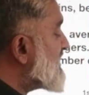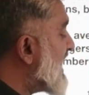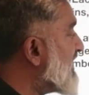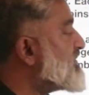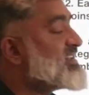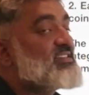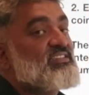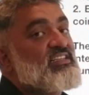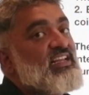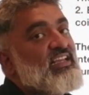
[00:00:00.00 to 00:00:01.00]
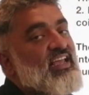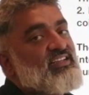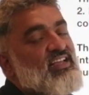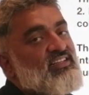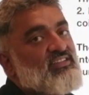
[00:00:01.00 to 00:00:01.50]
That means this
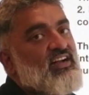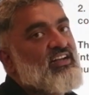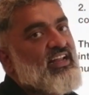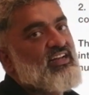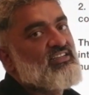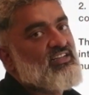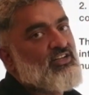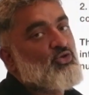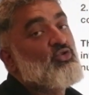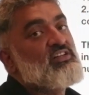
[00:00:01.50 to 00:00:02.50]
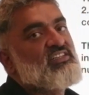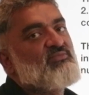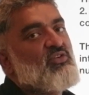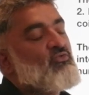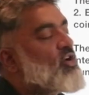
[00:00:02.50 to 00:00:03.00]
3x has contained the total
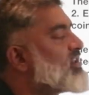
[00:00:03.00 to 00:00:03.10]
sum of all